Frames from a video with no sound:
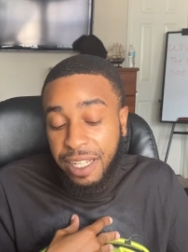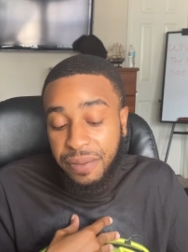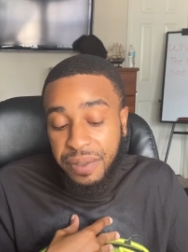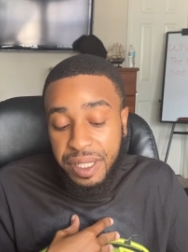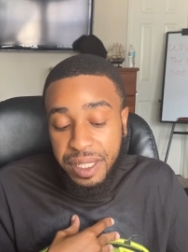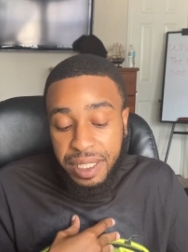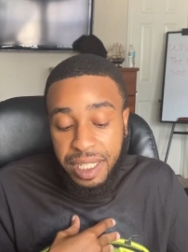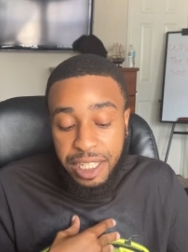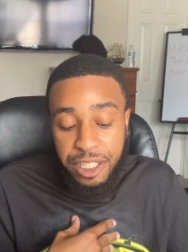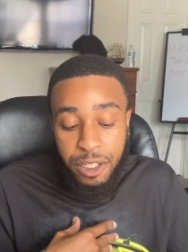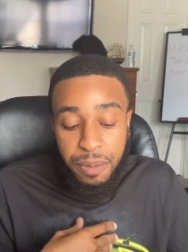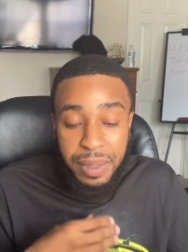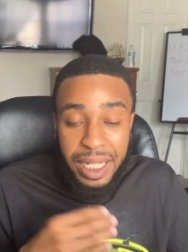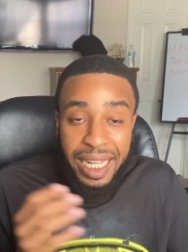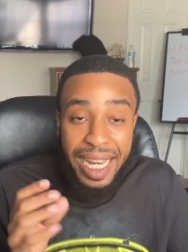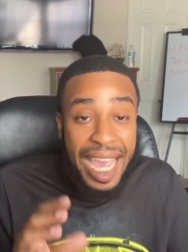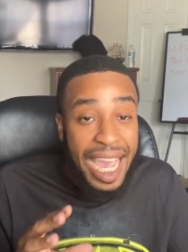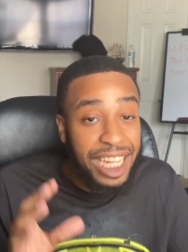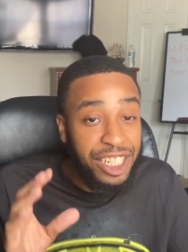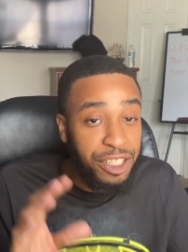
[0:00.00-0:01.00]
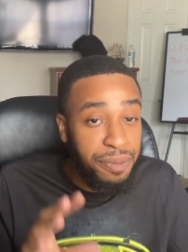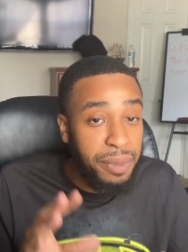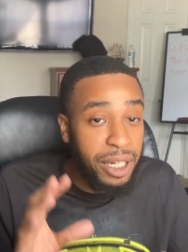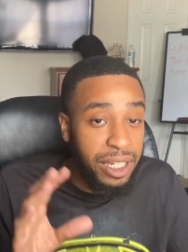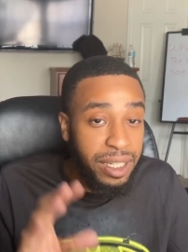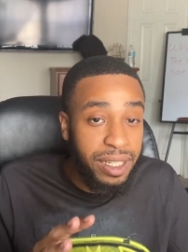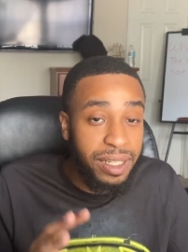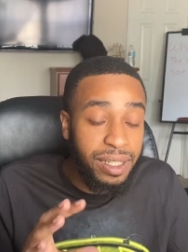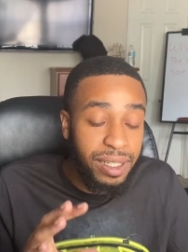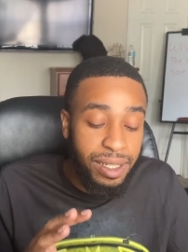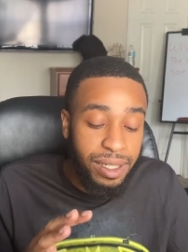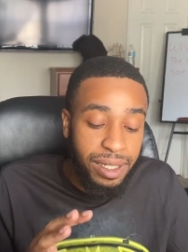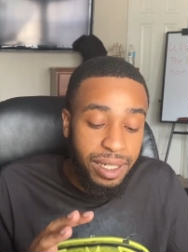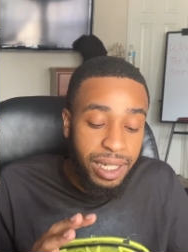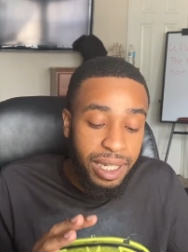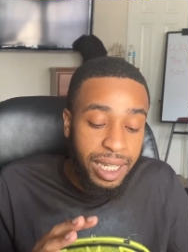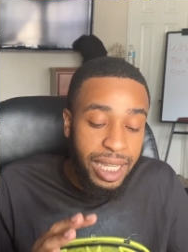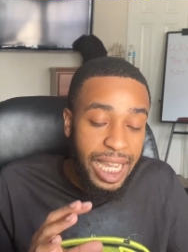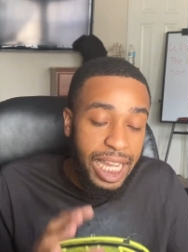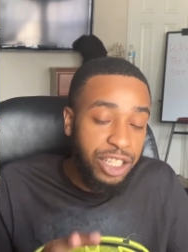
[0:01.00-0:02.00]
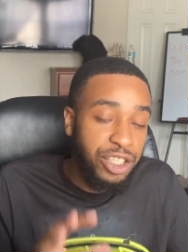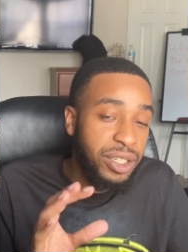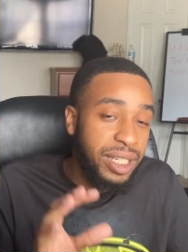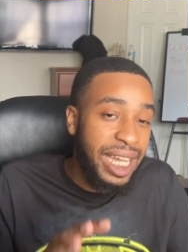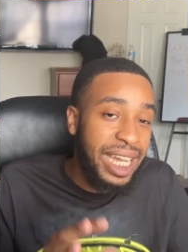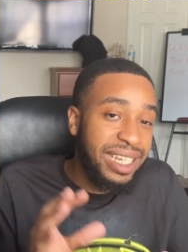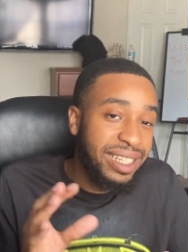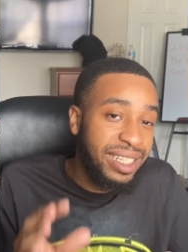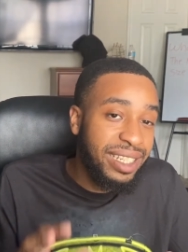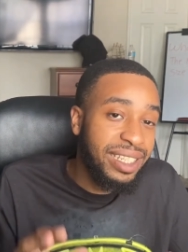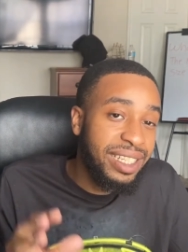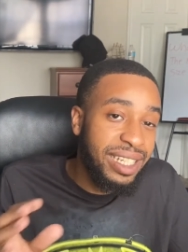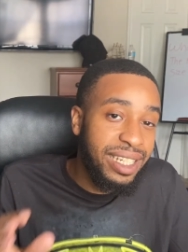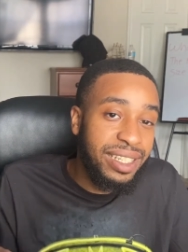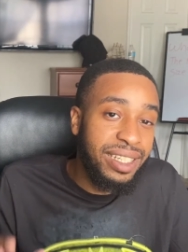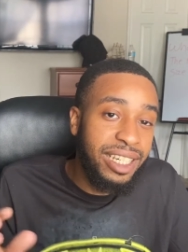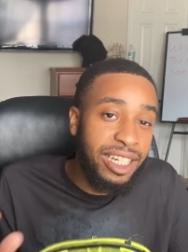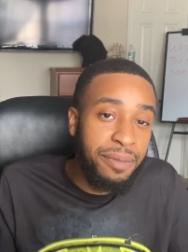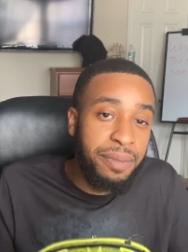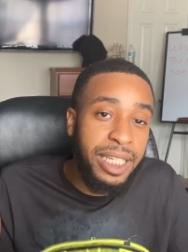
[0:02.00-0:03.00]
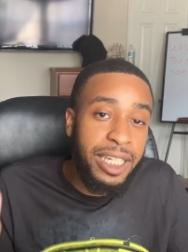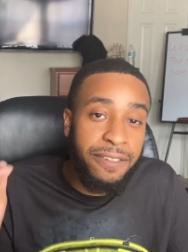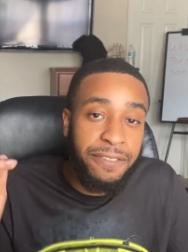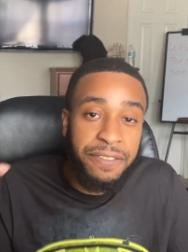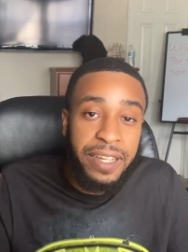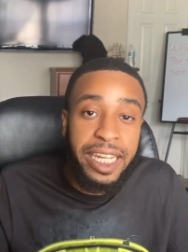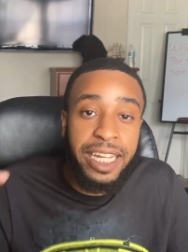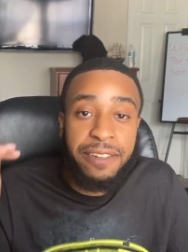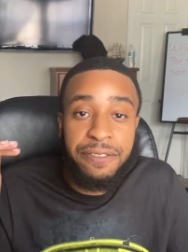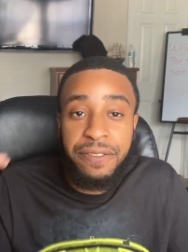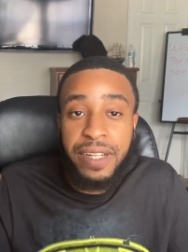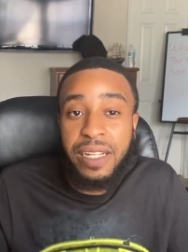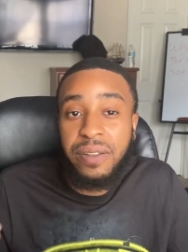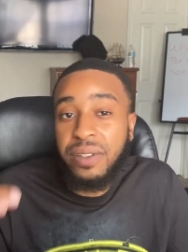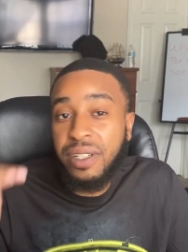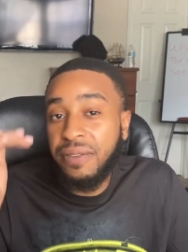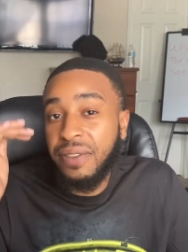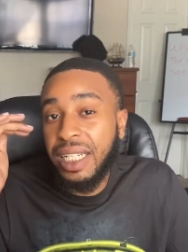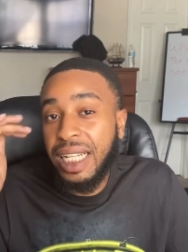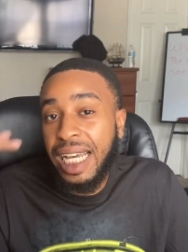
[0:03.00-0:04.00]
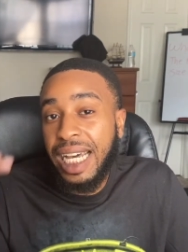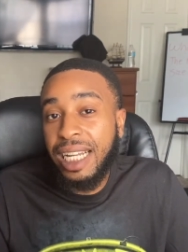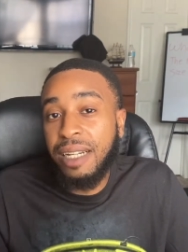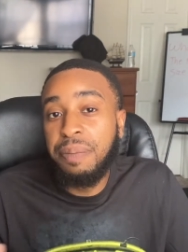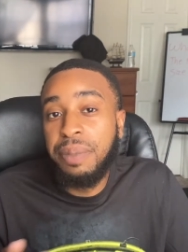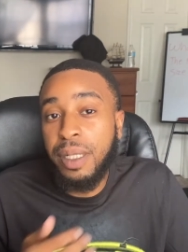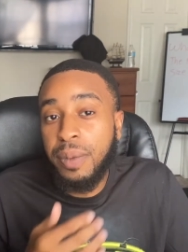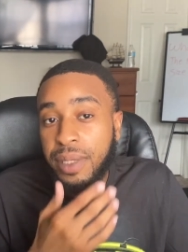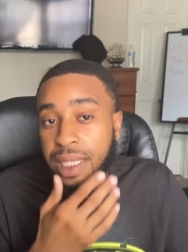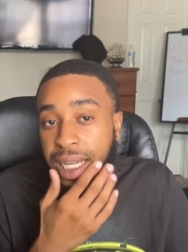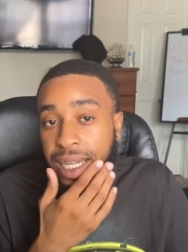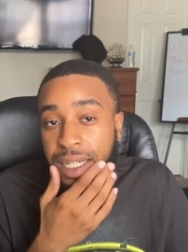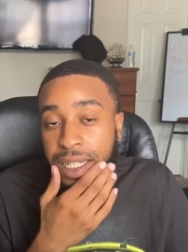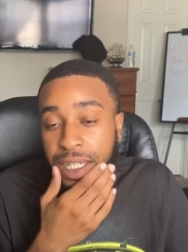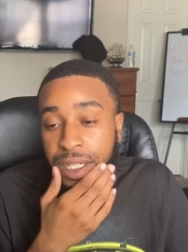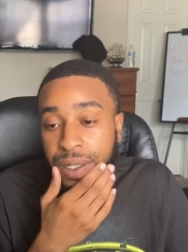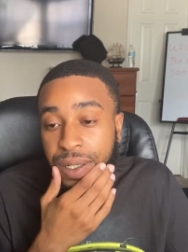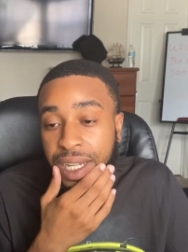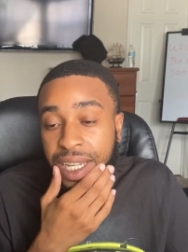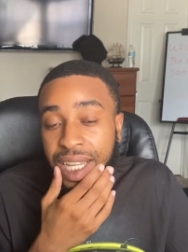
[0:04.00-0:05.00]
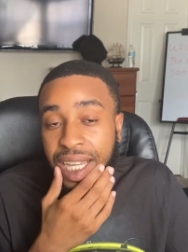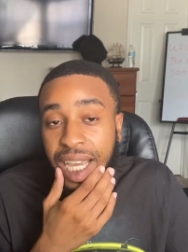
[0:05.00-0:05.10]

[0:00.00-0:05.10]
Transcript: is Stinu, but Nash Markets, as you guys can see, is going to be a fan favorite of a lot of people that I know.